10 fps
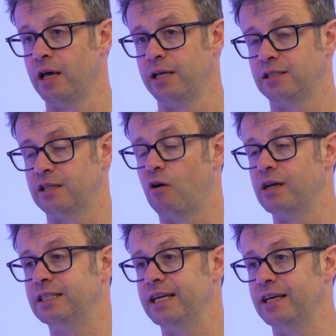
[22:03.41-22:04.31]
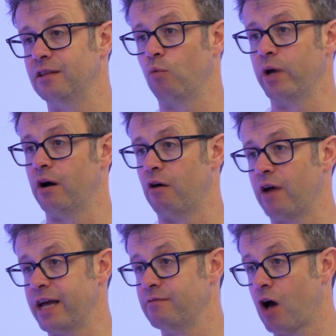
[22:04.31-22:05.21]
It's the idea that we are
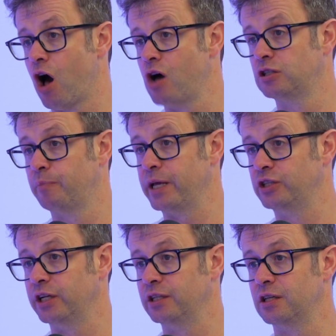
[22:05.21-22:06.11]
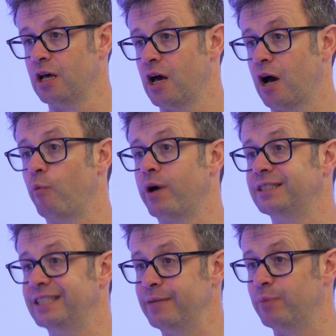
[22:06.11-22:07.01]
a herd species and we're
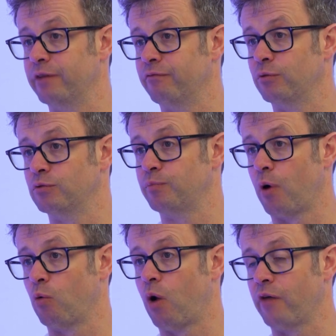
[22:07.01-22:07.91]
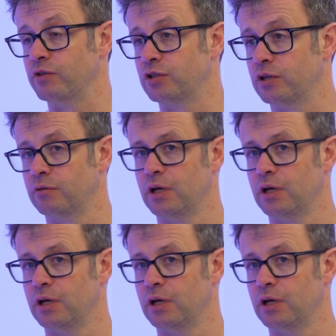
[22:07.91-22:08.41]
deeply influenced by what others do.